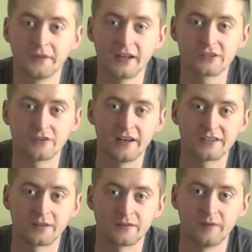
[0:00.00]
National
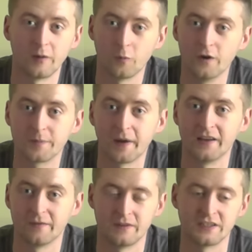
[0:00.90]
Airsoft event worth
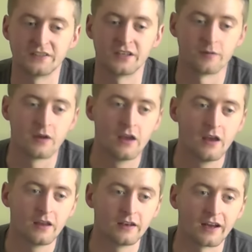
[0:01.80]
paying a visit to?
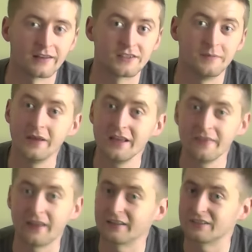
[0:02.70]
Now, to
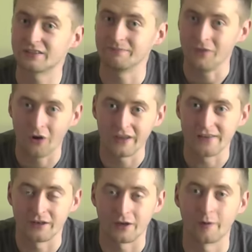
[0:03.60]
me, that's not
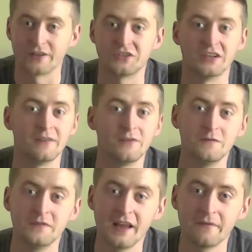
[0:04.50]
even a question. If
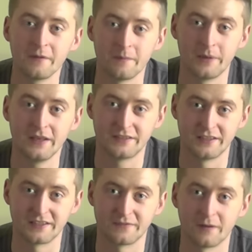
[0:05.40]
you've never been to
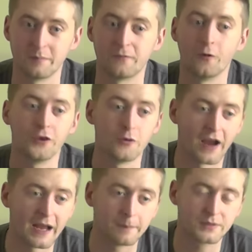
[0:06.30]
this event before, you
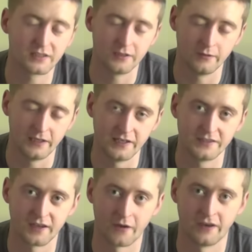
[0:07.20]
absolutely need
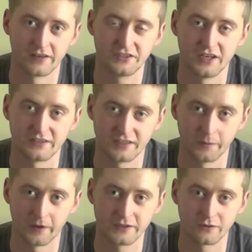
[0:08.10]
to go next year and see
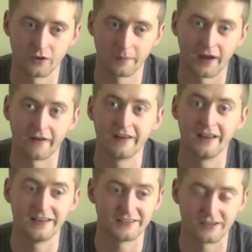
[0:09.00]
what it's all about.
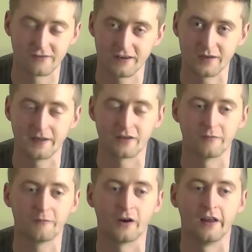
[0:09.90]
It is incredibly good
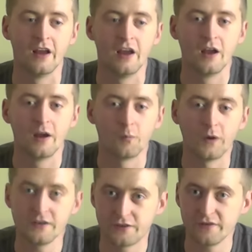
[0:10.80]
fun.
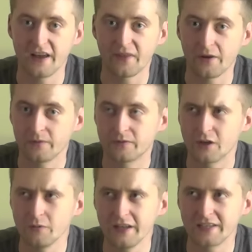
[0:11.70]
When you do get there,
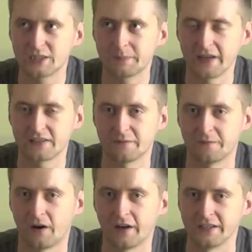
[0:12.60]
don't expect to
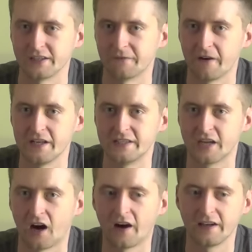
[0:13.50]
find a very
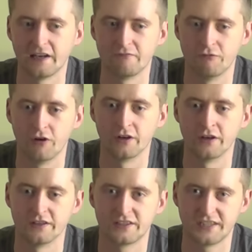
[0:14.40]
tightly
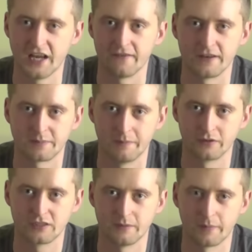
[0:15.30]
run, serious
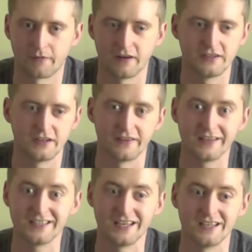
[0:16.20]
milsim operation.
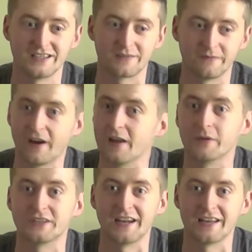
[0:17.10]
This is very
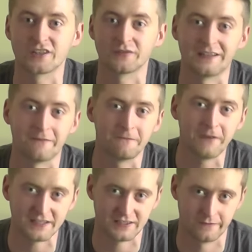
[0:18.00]
much an airsofting
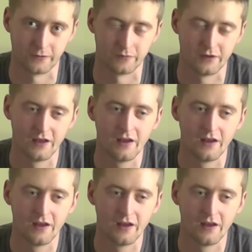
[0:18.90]
festival.